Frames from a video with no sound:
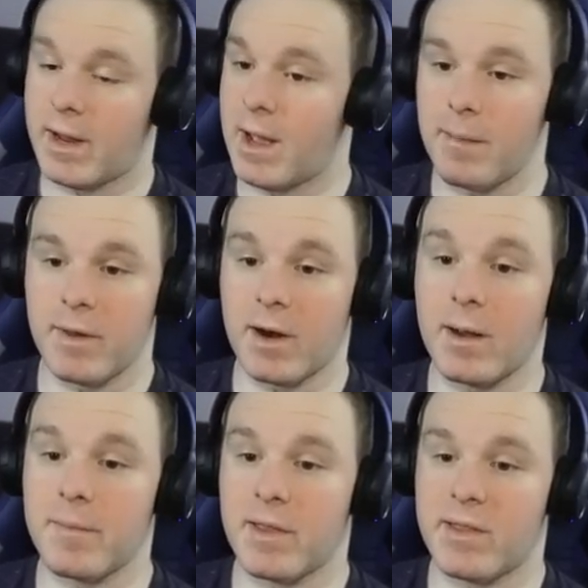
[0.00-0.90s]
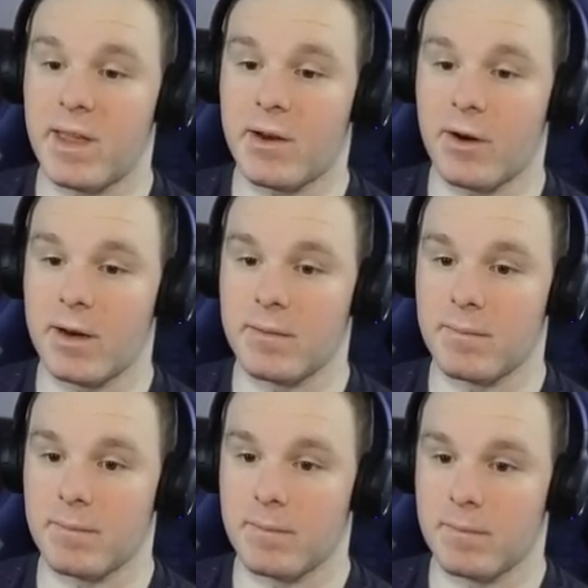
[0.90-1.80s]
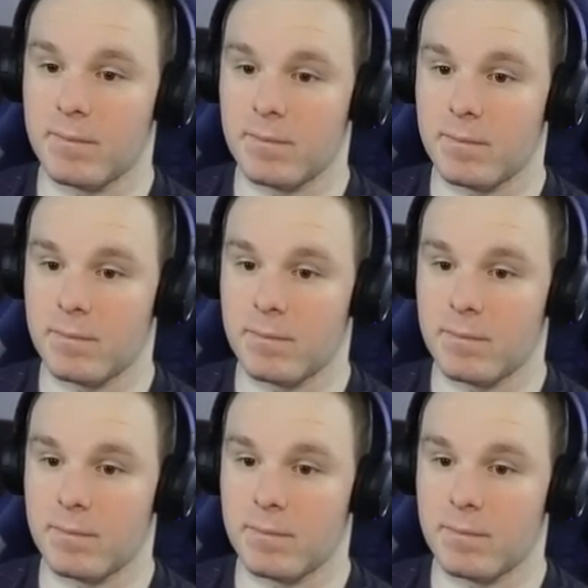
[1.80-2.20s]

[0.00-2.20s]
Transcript: got here comes the secret. Let's